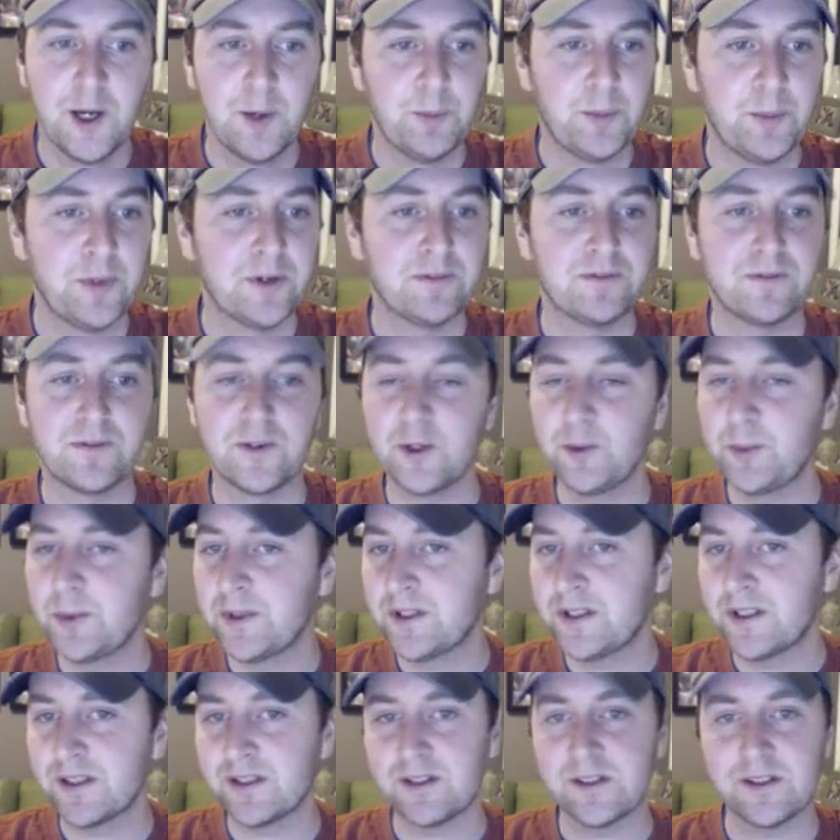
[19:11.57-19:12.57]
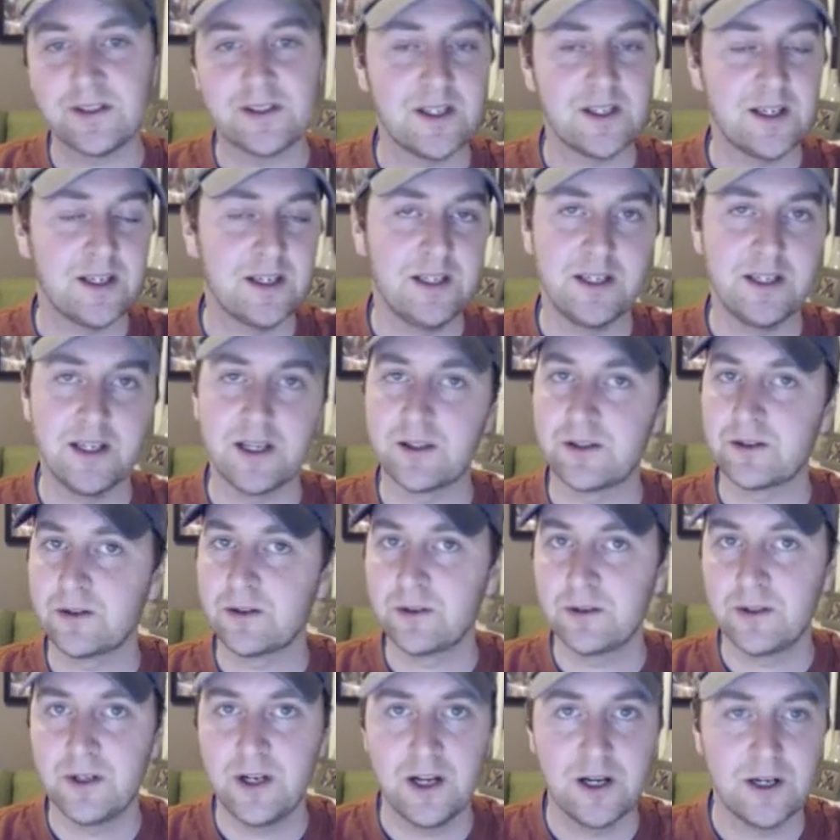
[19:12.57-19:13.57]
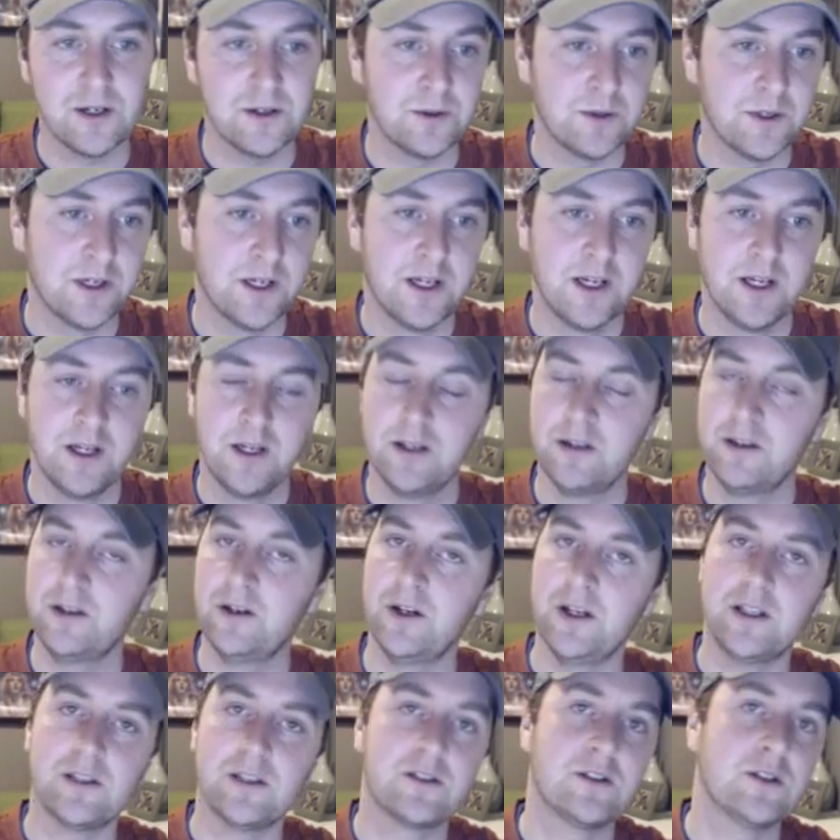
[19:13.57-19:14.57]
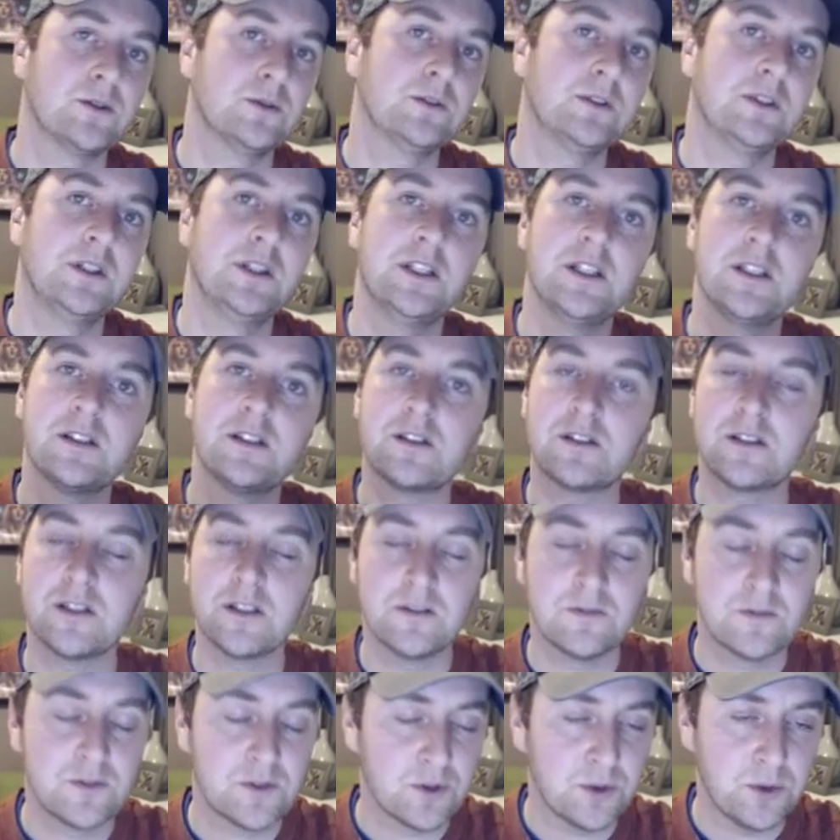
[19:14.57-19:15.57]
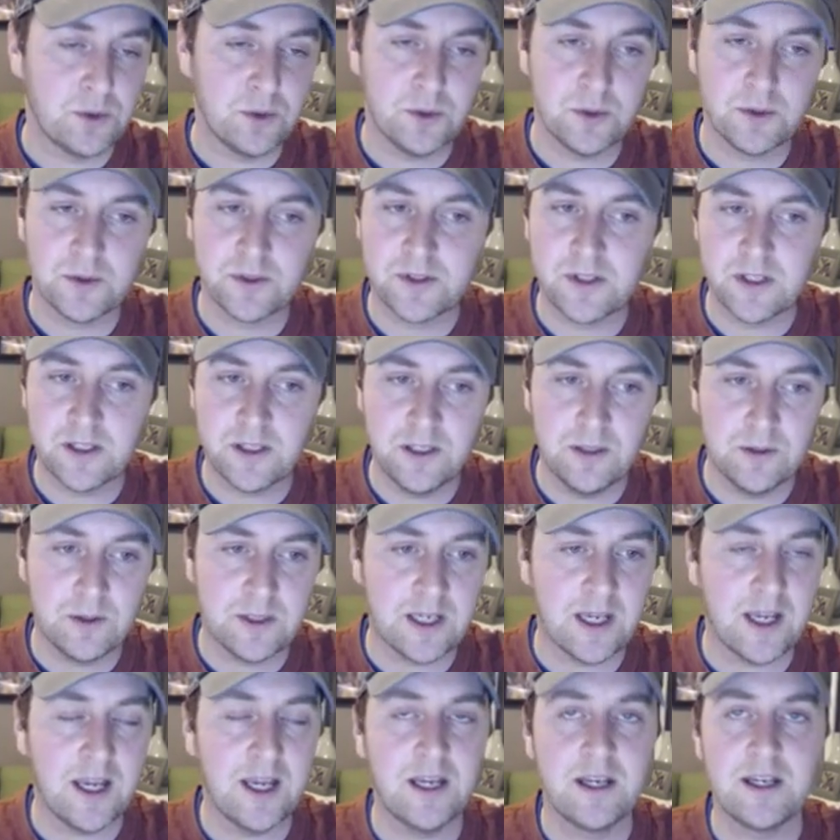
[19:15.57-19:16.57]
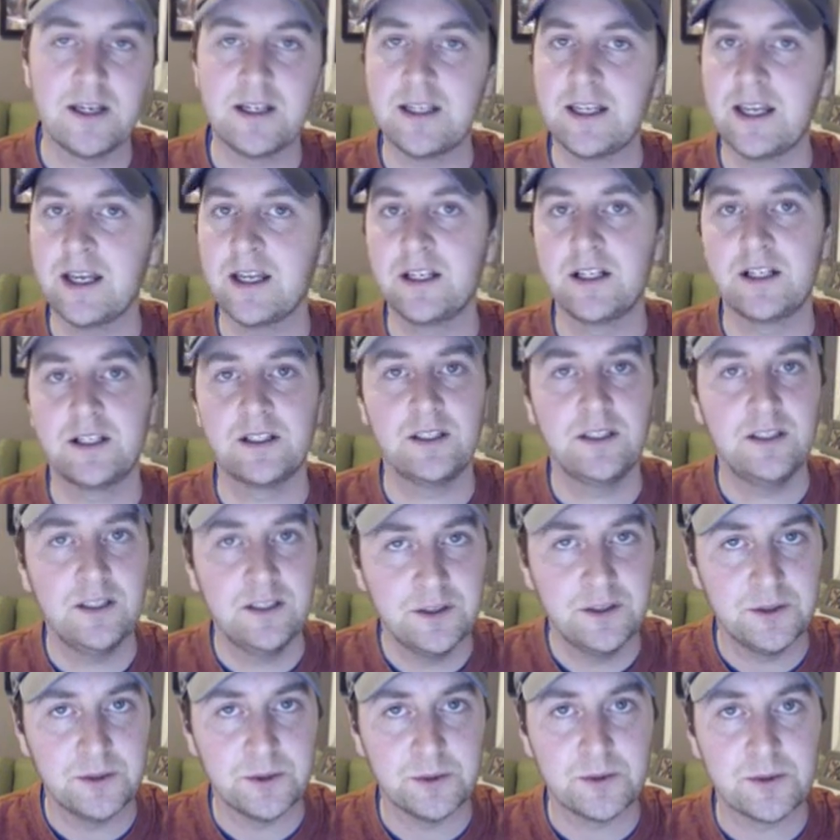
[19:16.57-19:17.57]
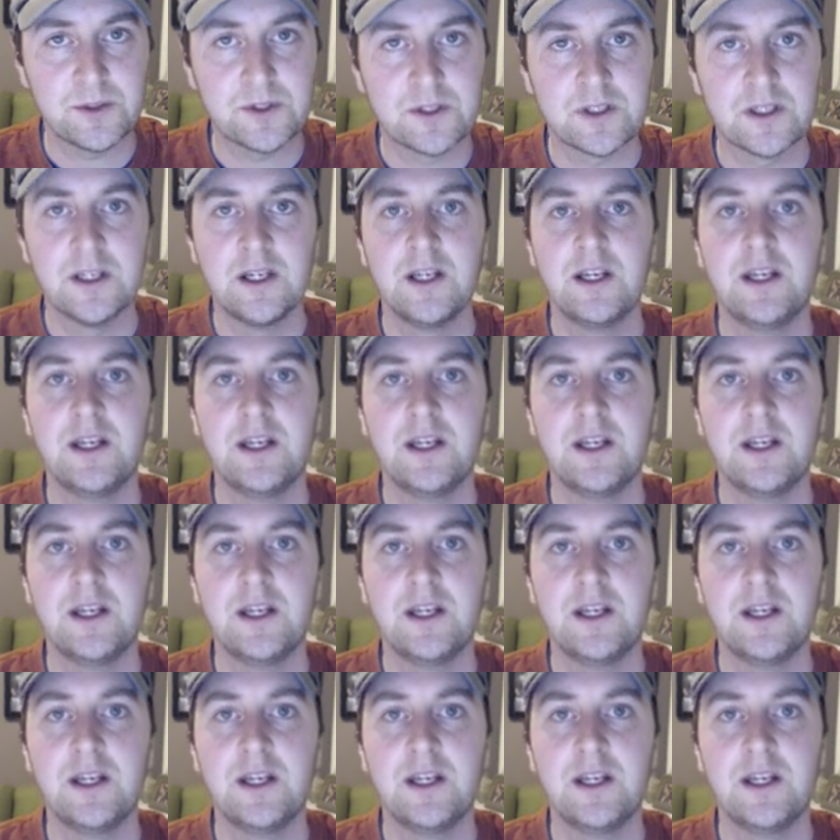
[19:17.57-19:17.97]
But FERPA doesn't say yes or no. There is no list of tools that you can and cannot use.